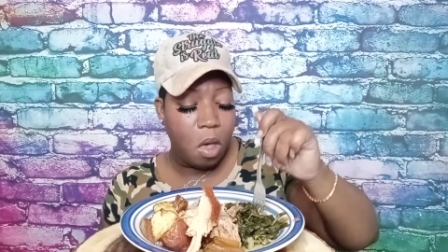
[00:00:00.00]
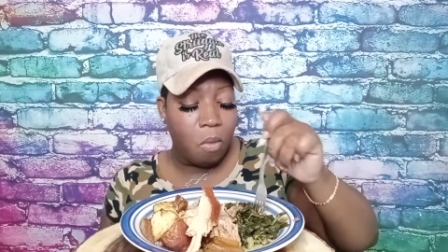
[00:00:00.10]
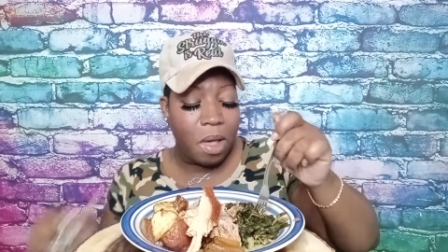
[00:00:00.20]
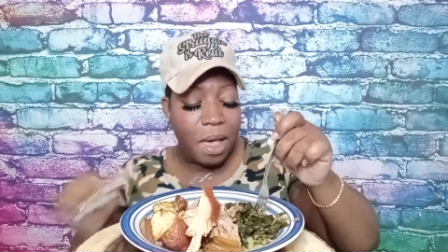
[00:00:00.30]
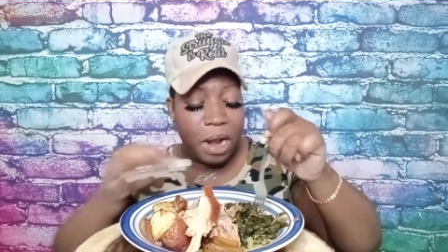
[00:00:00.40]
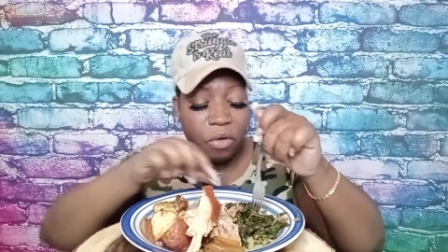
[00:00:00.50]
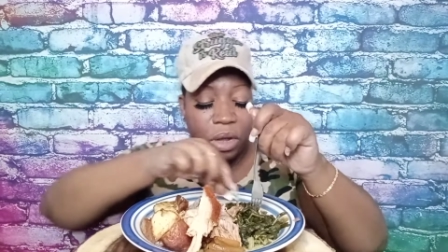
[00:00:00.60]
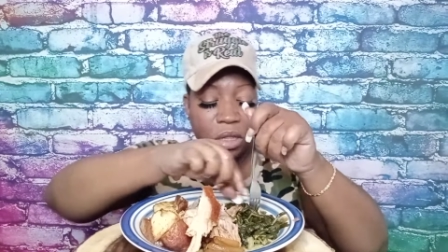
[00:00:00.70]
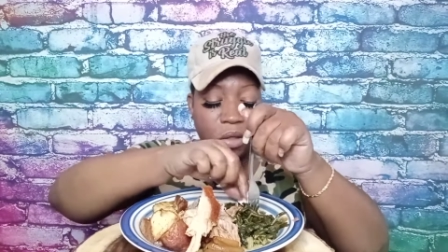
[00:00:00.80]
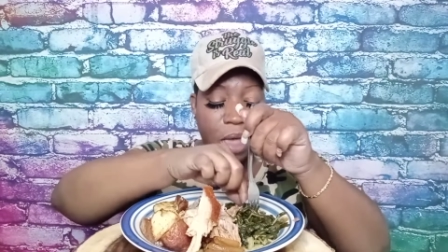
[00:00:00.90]
What kind of
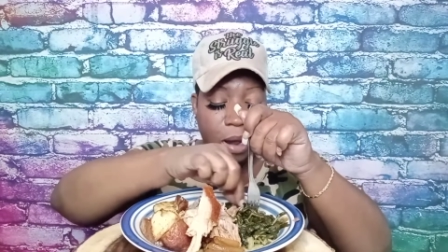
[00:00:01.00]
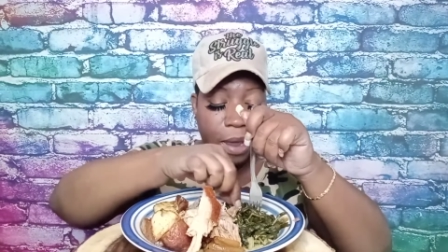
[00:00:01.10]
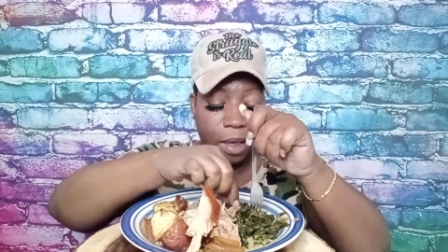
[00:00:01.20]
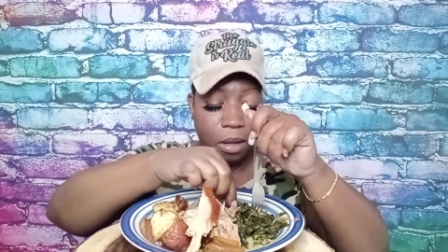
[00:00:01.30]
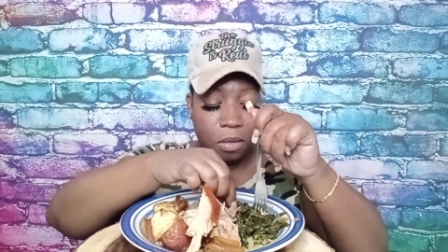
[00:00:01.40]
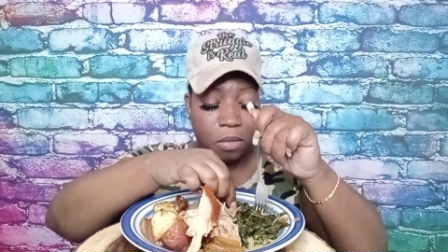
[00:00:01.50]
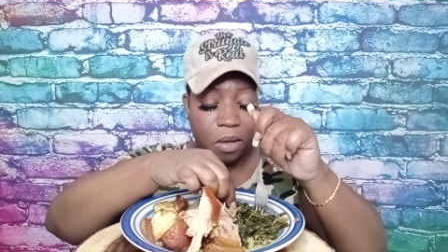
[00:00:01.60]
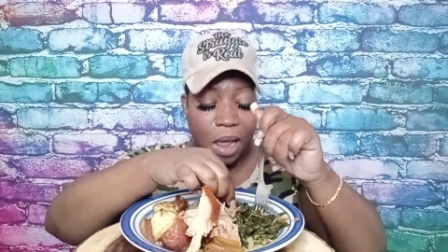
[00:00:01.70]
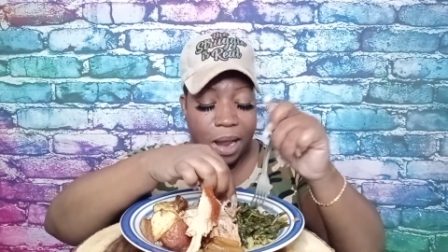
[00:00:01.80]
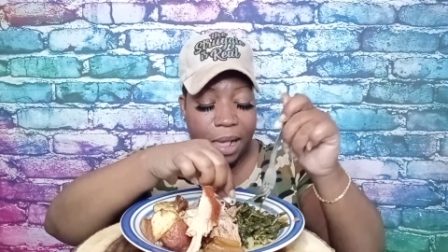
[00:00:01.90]
greens do y'all like?
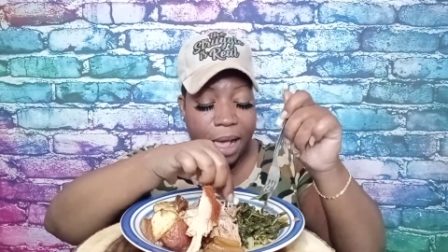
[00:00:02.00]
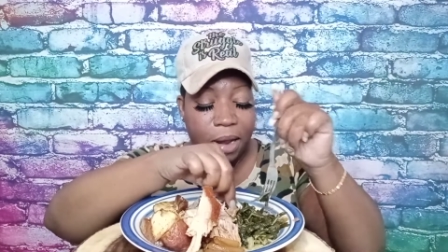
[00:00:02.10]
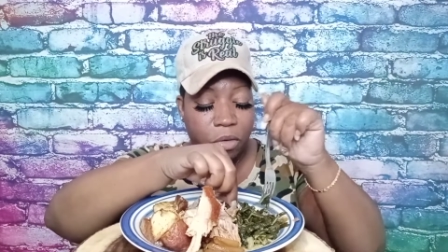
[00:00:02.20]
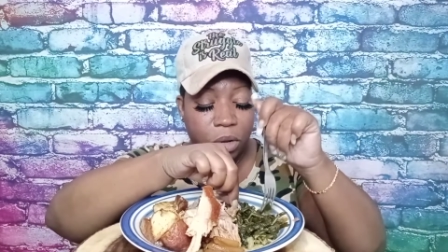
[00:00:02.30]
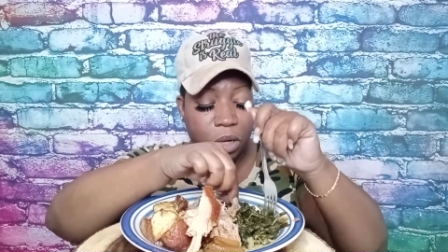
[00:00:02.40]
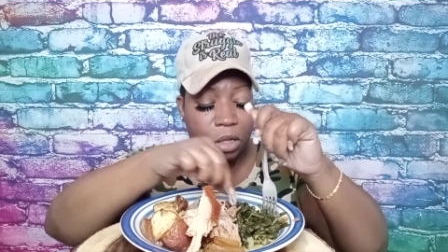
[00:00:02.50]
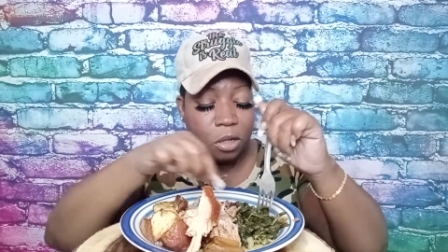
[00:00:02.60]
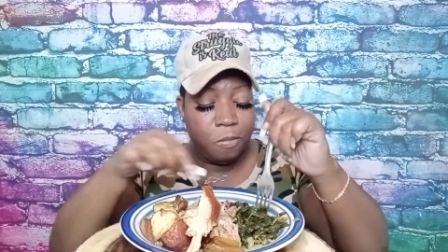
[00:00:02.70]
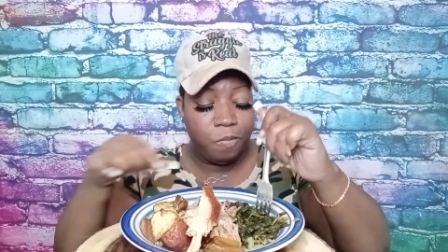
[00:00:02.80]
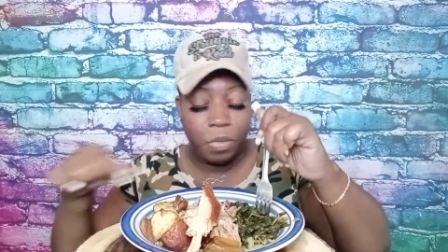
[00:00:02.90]
Do y'all like collard greens?